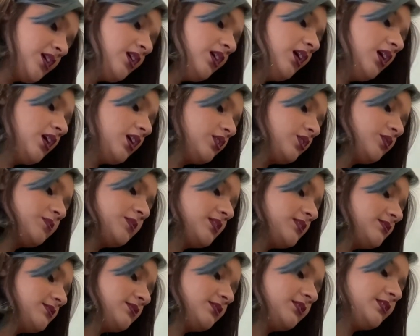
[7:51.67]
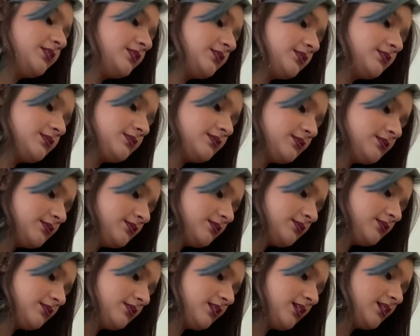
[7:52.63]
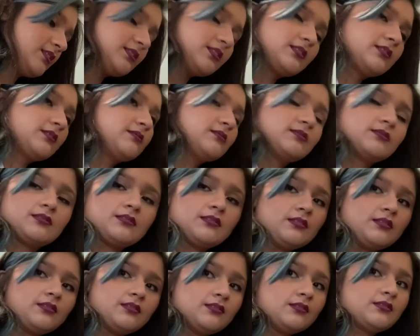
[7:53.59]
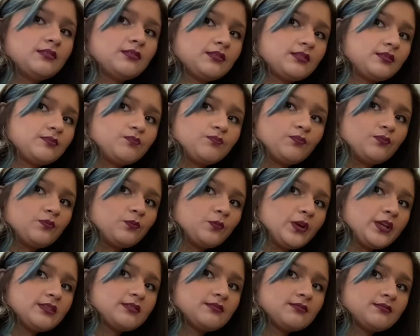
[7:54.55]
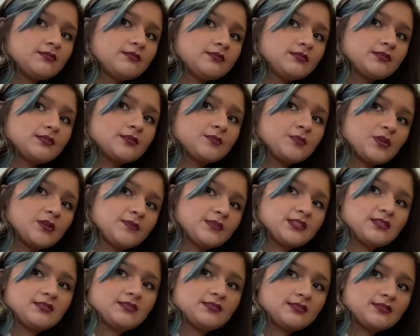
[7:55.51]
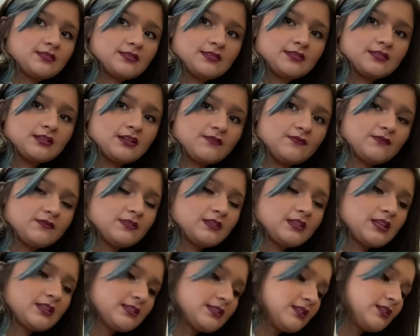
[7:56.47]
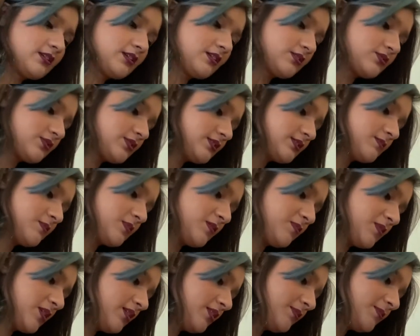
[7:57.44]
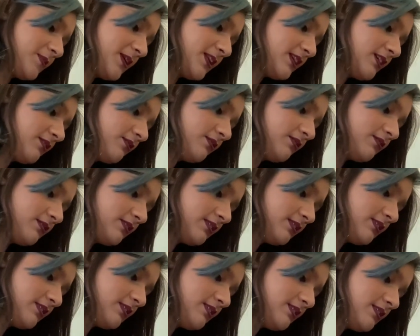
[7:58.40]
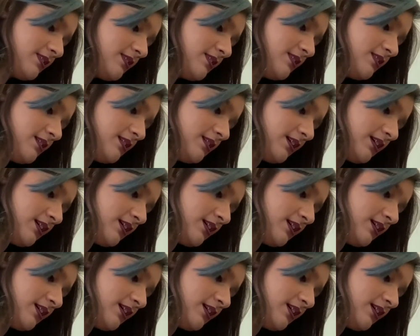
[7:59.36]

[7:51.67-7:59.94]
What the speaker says: Although being serious, yeah, the white supremacists and stuff that's in the country is a big problem right now. And